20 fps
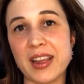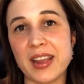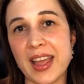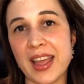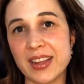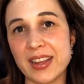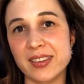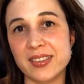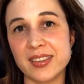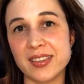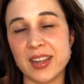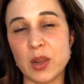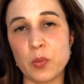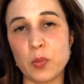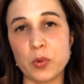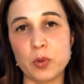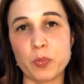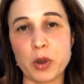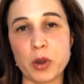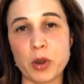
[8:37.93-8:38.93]
and it
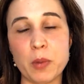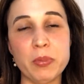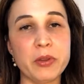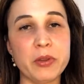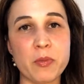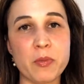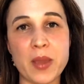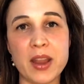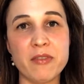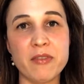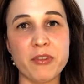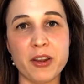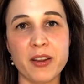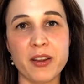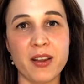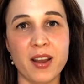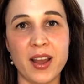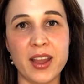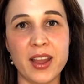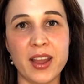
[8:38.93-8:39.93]
will probably remain very
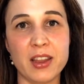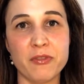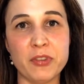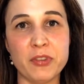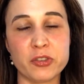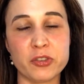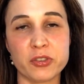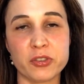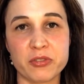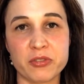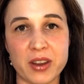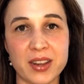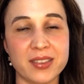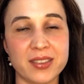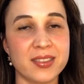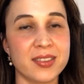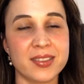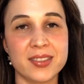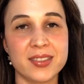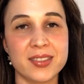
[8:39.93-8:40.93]
high if interest
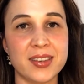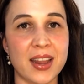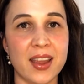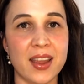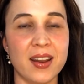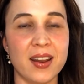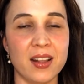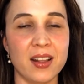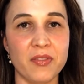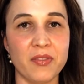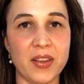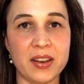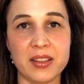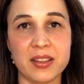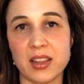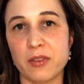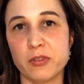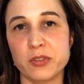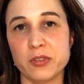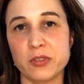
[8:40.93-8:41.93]
rates stay at elevated
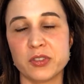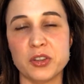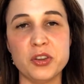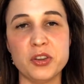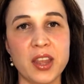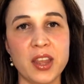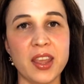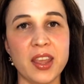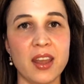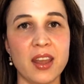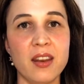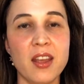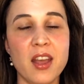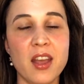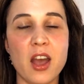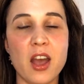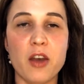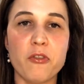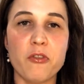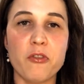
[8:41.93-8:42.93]
levels and you can get
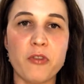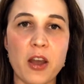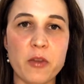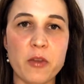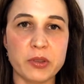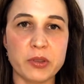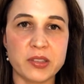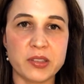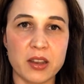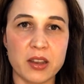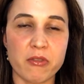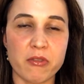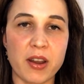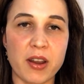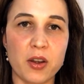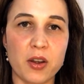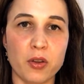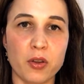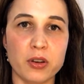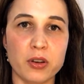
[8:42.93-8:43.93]
a 5%
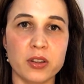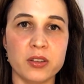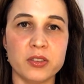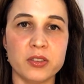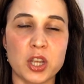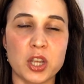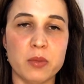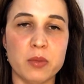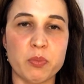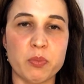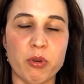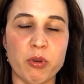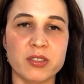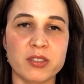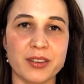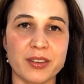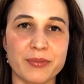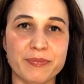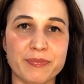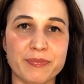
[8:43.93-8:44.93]
rate on a term deposit.